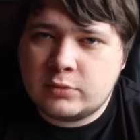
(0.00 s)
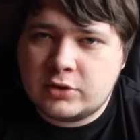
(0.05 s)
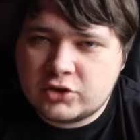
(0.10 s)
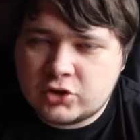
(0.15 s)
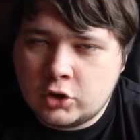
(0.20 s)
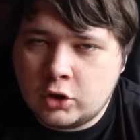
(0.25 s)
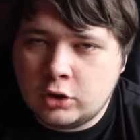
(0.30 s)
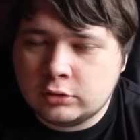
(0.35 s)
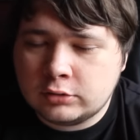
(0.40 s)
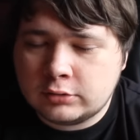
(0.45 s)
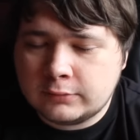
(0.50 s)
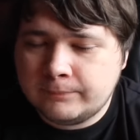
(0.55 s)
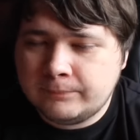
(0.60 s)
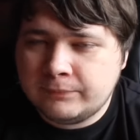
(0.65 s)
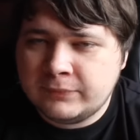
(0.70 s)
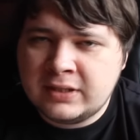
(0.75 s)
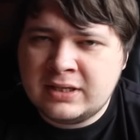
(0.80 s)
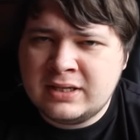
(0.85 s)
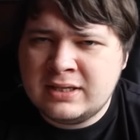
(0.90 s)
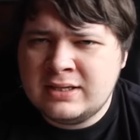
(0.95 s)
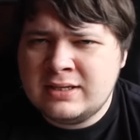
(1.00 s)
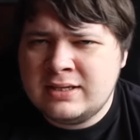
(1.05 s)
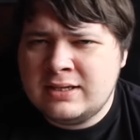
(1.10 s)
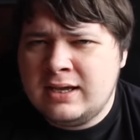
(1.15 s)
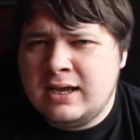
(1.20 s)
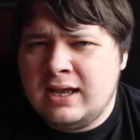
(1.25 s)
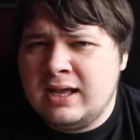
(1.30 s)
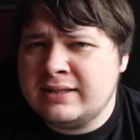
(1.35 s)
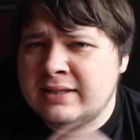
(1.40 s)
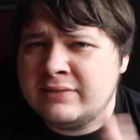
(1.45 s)
It's called.
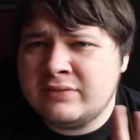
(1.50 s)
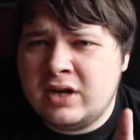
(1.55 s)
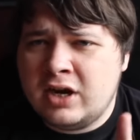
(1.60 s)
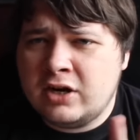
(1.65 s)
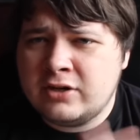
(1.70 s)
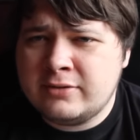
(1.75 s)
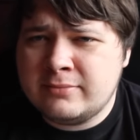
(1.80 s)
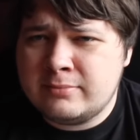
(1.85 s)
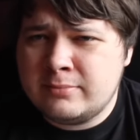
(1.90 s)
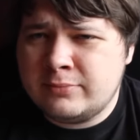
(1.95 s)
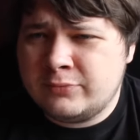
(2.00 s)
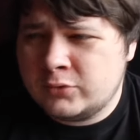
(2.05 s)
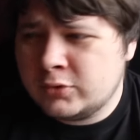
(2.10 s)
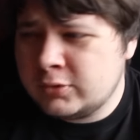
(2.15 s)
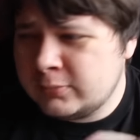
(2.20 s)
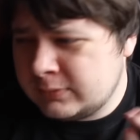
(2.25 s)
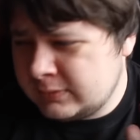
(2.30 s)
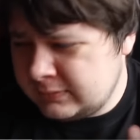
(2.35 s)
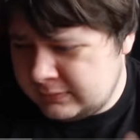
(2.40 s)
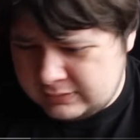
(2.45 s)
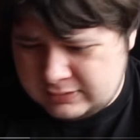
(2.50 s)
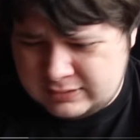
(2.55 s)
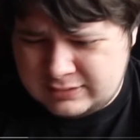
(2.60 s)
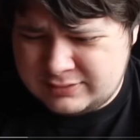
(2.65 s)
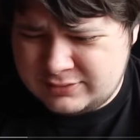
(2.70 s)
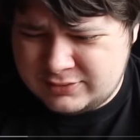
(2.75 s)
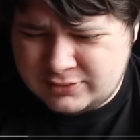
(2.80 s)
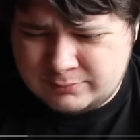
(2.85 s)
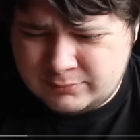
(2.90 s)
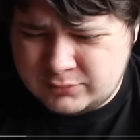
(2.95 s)
I'd never heard of it before, but
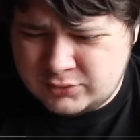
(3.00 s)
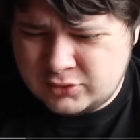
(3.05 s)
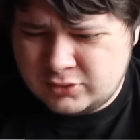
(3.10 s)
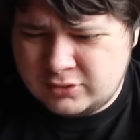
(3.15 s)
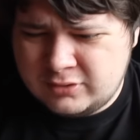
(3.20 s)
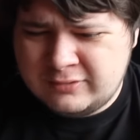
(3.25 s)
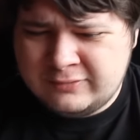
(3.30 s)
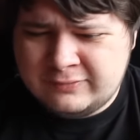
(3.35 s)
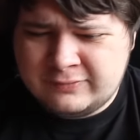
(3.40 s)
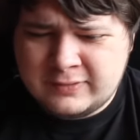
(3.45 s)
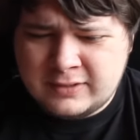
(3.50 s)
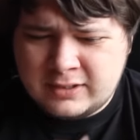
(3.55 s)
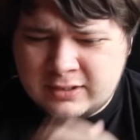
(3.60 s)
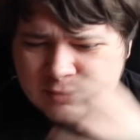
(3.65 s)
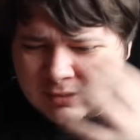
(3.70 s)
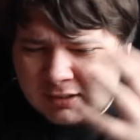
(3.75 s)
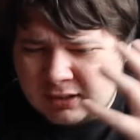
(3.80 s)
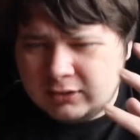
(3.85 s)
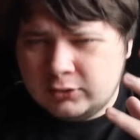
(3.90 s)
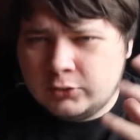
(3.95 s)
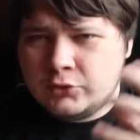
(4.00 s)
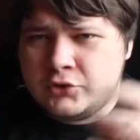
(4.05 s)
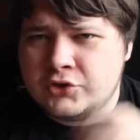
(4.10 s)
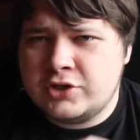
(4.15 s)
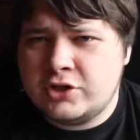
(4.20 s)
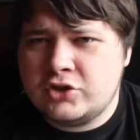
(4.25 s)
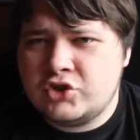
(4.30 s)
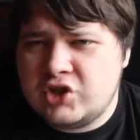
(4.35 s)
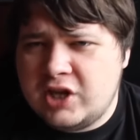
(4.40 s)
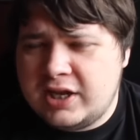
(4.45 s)
it's some sort of
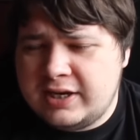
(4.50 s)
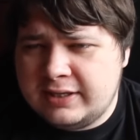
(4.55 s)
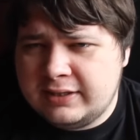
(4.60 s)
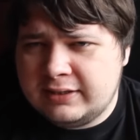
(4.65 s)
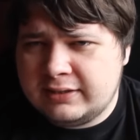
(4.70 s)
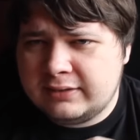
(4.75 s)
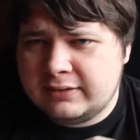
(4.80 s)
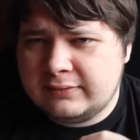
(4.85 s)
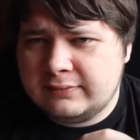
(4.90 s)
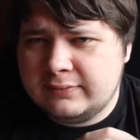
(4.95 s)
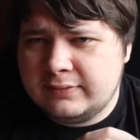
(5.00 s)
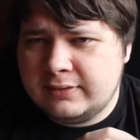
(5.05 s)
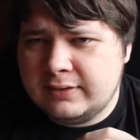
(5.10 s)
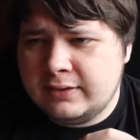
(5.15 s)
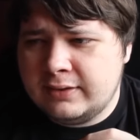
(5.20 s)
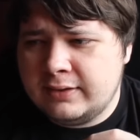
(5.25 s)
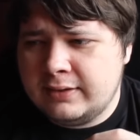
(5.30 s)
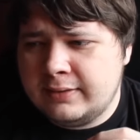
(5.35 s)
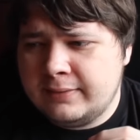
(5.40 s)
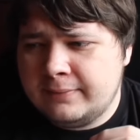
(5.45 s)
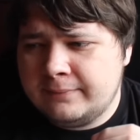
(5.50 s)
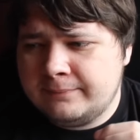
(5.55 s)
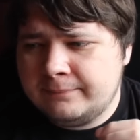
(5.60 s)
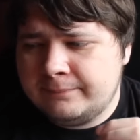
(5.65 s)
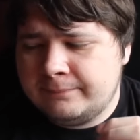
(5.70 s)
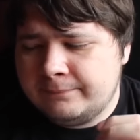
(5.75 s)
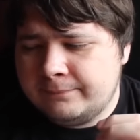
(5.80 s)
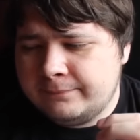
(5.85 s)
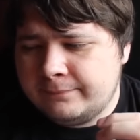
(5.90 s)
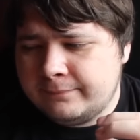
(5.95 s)
hallucinogenic.
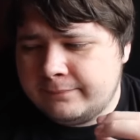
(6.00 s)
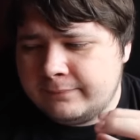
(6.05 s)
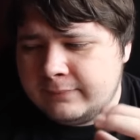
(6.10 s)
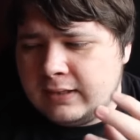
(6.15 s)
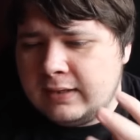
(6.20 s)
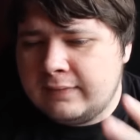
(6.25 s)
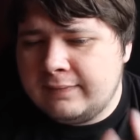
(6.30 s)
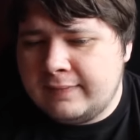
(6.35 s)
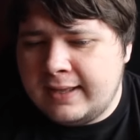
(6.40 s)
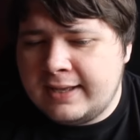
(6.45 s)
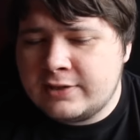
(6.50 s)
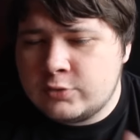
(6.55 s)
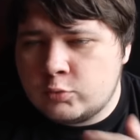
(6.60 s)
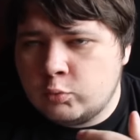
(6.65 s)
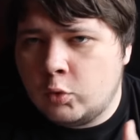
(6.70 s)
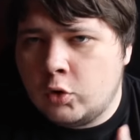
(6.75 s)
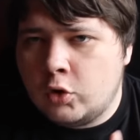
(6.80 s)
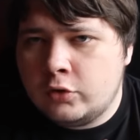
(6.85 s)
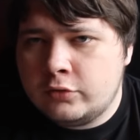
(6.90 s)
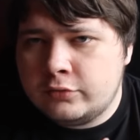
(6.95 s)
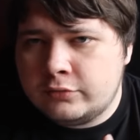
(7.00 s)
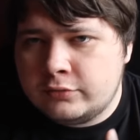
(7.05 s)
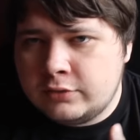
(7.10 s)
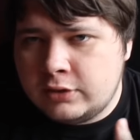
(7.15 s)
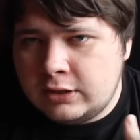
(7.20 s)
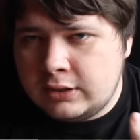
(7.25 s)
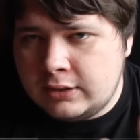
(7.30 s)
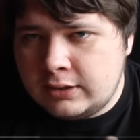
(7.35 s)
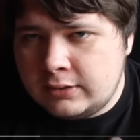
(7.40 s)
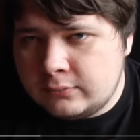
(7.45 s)
And that is what
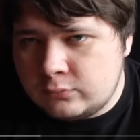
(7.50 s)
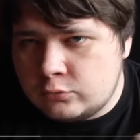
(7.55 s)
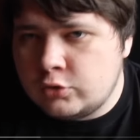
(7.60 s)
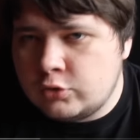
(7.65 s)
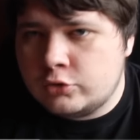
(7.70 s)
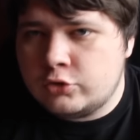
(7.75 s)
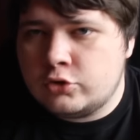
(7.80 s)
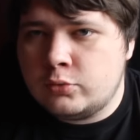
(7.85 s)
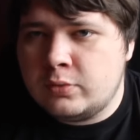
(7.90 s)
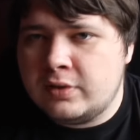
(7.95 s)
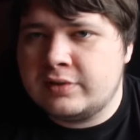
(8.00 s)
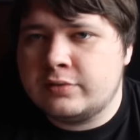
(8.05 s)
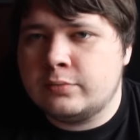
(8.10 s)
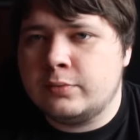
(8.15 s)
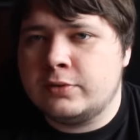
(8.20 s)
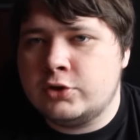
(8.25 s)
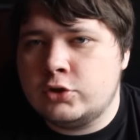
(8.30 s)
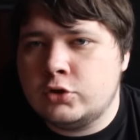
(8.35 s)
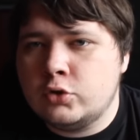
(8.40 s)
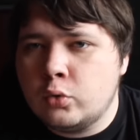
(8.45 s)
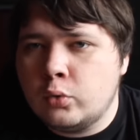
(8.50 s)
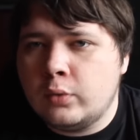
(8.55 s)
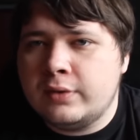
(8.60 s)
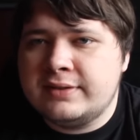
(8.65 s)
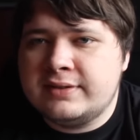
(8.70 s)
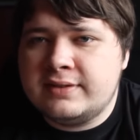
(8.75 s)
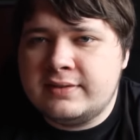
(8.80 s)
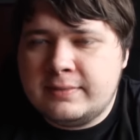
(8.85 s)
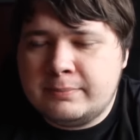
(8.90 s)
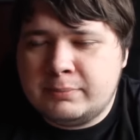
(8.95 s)
they drug you with when you go
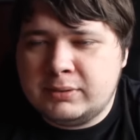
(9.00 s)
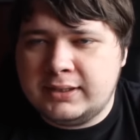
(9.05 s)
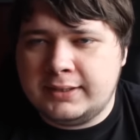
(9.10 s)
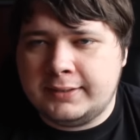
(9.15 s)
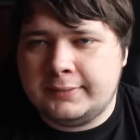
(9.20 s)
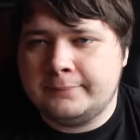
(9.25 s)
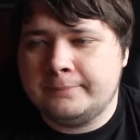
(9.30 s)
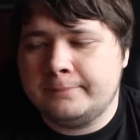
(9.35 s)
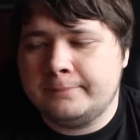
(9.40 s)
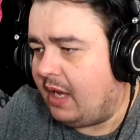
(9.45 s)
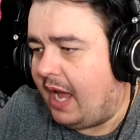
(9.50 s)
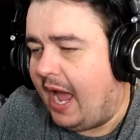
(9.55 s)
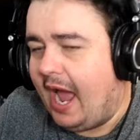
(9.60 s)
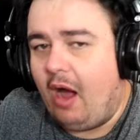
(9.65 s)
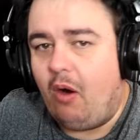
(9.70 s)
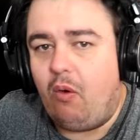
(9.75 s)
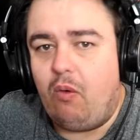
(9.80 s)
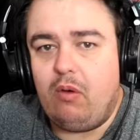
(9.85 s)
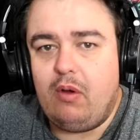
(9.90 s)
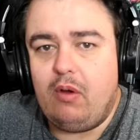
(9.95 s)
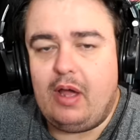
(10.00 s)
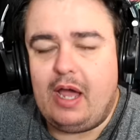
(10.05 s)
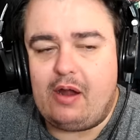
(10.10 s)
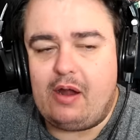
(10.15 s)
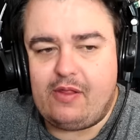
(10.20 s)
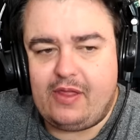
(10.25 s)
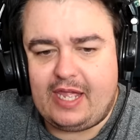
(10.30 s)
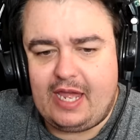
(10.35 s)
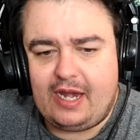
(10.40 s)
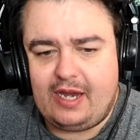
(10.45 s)
into the plane. How?
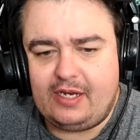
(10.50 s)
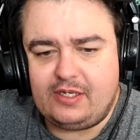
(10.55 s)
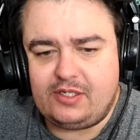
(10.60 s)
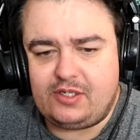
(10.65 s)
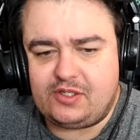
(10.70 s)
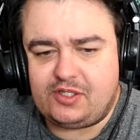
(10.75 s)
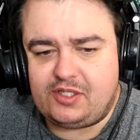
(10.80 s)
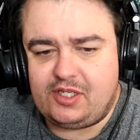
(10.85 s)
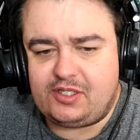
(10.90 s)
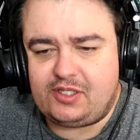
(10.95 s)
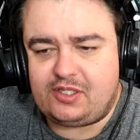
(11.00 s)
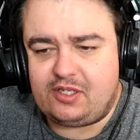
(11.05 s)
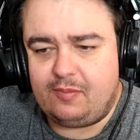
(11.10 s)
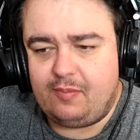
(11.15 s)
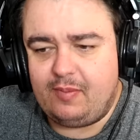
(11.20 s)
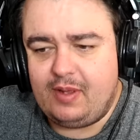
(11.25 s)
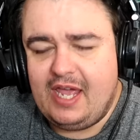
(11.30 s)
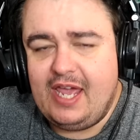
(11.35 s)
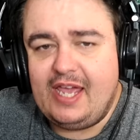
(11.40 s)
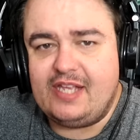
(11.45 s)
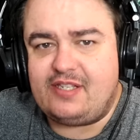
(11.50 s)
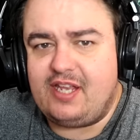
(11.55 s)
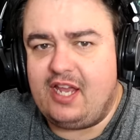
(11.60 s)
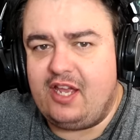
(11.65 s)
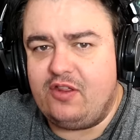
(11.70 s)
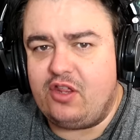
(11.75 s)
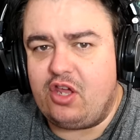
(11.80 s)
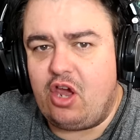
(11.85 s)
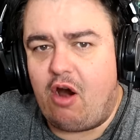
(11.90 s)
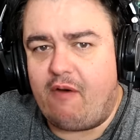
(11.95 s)
How do they get it into your system? Is
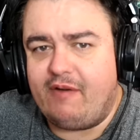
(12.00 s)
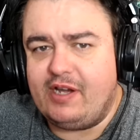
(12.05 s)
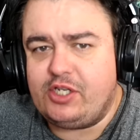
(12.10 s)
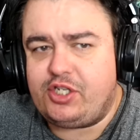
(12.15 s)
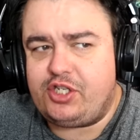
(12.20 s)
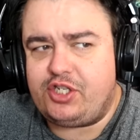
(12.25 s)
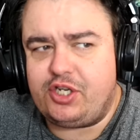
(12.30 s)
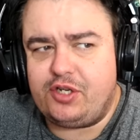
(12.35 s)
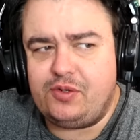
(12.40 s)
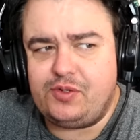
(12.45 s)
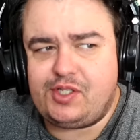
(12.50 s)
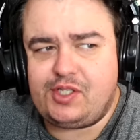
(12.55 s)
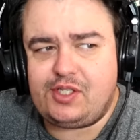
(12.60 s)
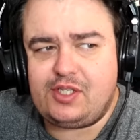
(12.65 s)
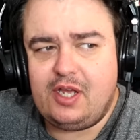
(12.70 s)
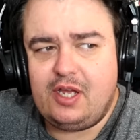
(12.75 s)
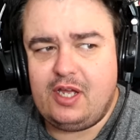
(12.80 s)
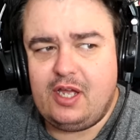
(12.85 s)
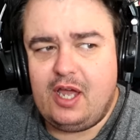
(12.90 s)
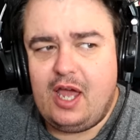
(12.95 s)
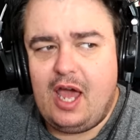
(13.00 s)
it in the orange juice?